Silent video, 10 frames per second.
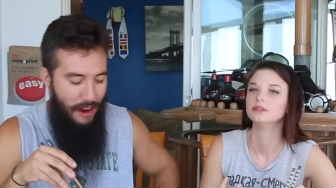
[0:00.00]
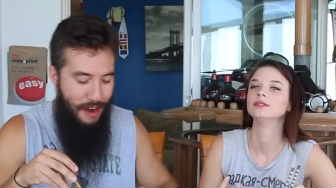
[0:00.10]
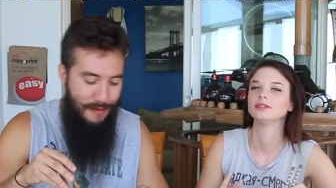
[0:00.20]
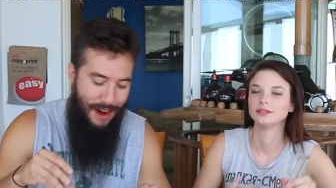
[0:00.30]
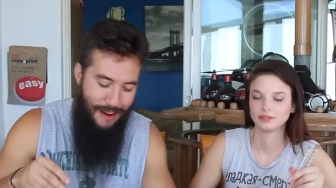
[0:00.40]

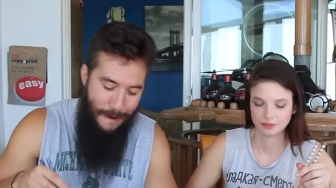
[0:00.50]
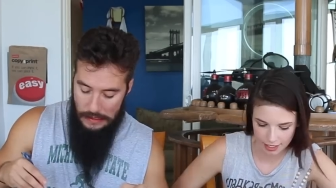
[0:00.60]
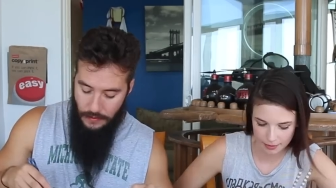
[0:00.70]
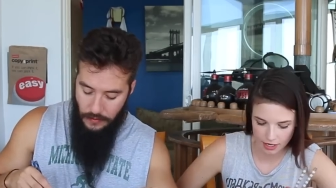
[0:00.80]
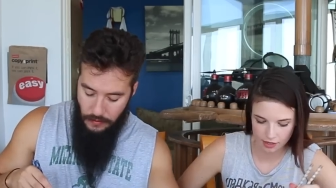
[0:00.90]
Speaker 1: fire powder.
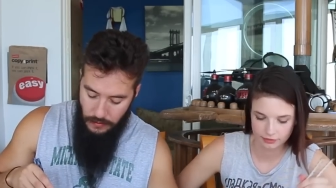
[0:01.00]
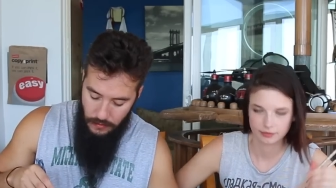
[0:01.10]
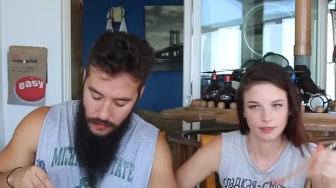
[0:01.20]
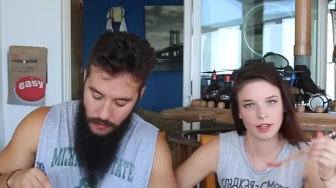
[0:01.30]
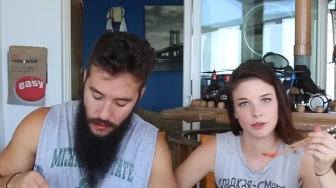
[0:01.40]
Speaker 2: How about
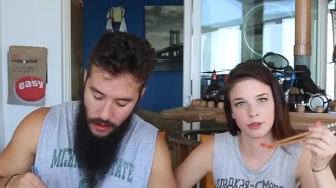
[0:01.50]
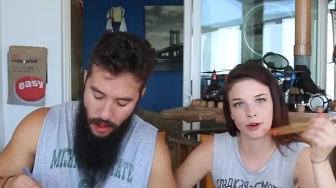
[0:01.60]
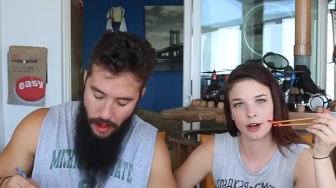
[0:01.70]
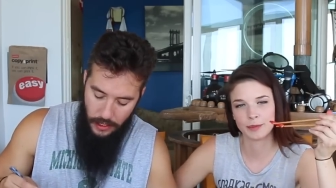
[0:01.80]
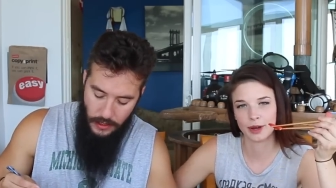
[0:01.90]
if you
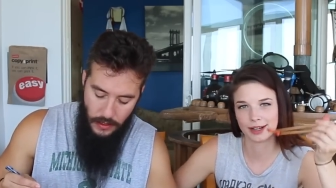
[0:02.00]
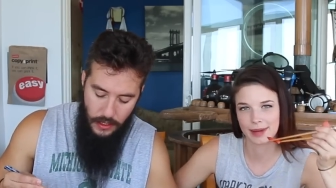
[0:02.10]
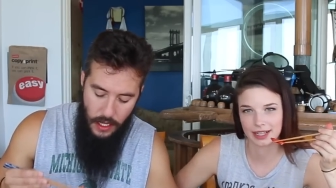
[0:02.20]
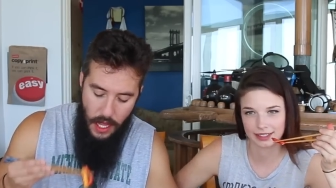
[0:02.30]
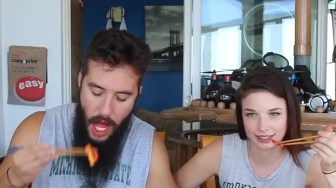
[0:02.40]
throw up, you
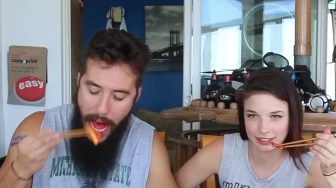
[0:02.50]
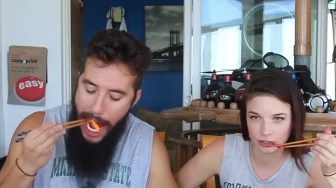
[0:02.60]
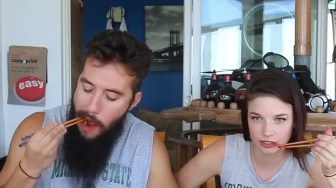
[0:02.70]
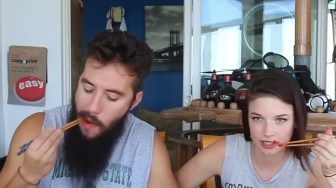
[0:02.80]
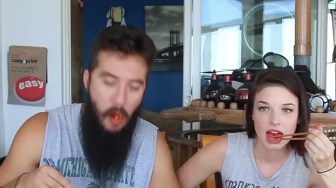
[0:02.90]
automatically
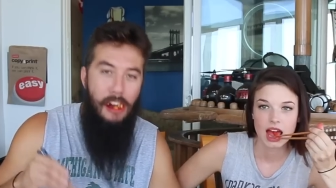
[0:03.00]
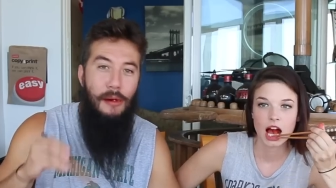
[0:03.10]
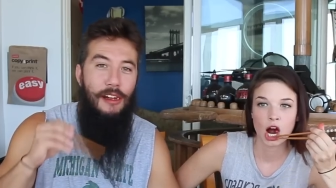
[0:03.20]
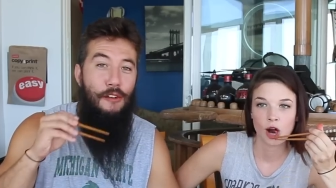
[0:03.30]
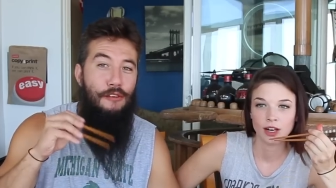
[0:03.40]
lose.
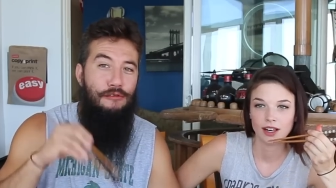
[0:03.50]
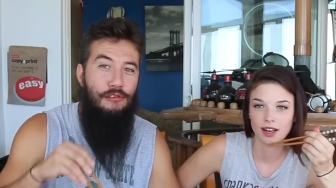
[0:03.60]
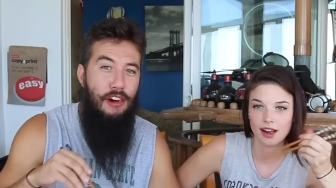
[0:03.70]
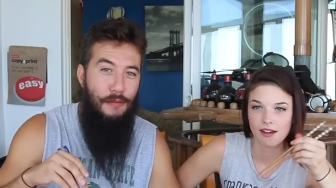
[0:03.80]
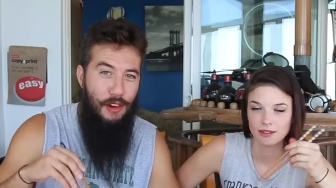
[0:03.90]
Speaker 1: How if you
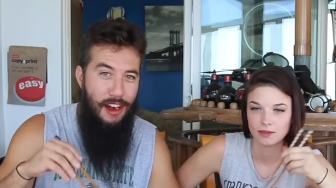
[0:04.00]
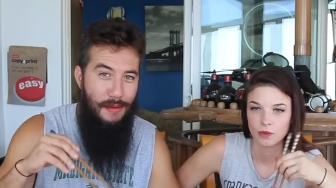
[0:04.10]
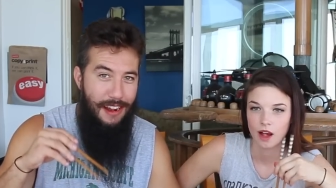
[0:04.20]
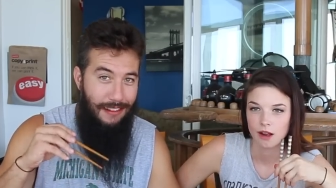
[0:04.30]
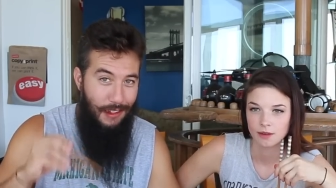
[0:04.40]
throw up, you
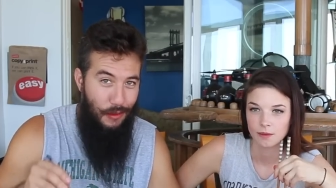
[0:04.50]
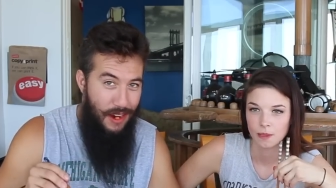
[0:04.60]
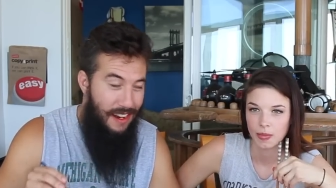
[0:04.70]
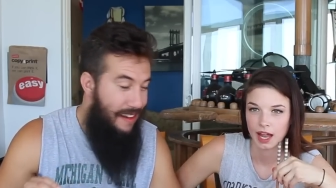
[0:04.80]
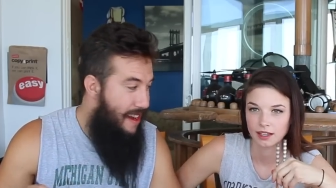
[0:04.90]
automatically
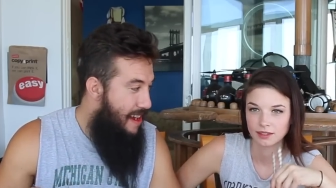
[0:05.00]
win?